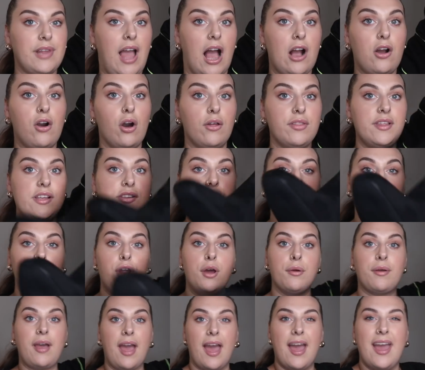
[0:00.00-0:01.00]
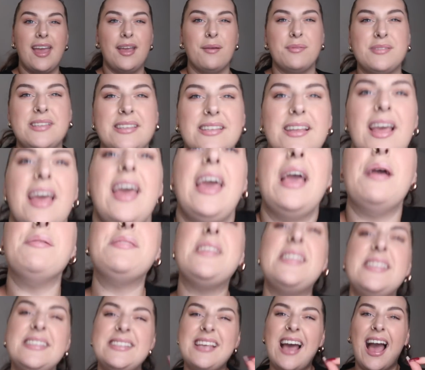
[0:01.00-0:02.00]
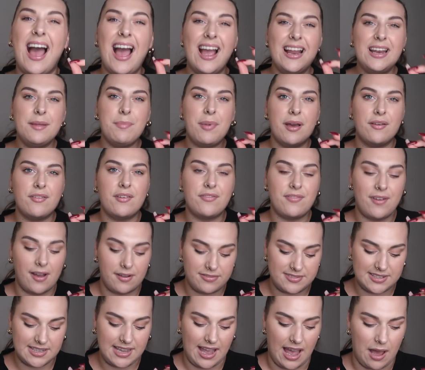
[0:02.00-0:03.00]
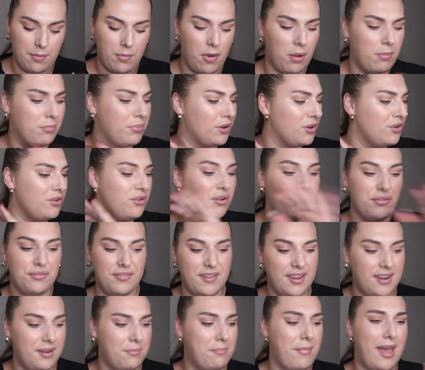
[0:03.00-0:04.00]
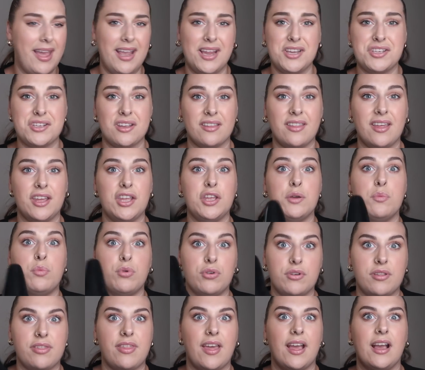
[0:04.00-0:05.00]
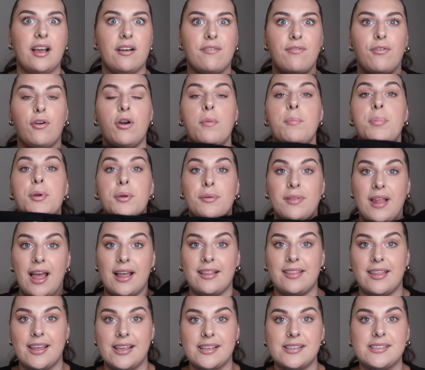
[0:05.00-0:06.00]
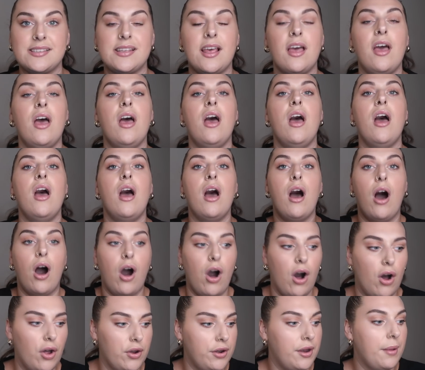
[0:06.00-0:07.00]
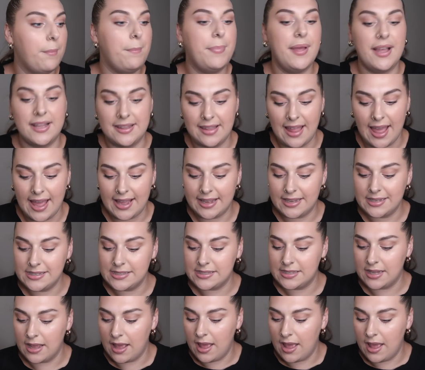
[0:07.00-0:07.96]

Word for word: I got these on okay. It was a tiny bit of a faff to get them on, but nothing major that you would think for a boot like this on big legs.